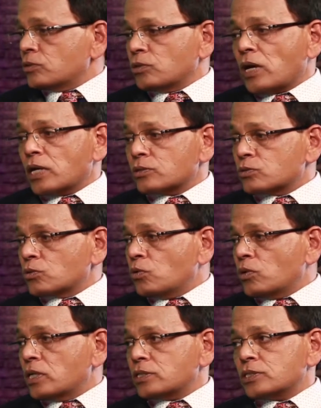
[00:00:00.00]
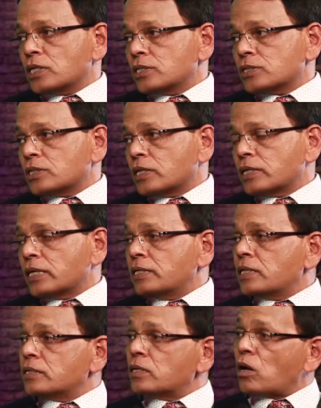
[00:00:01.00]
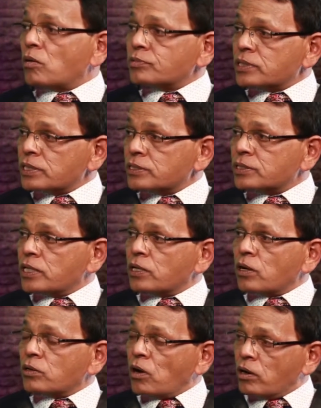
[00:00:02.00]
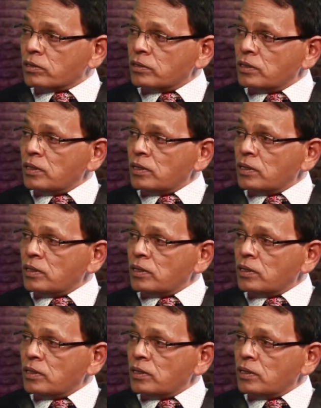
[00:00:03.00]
So you have to go and search that any other option is there or not.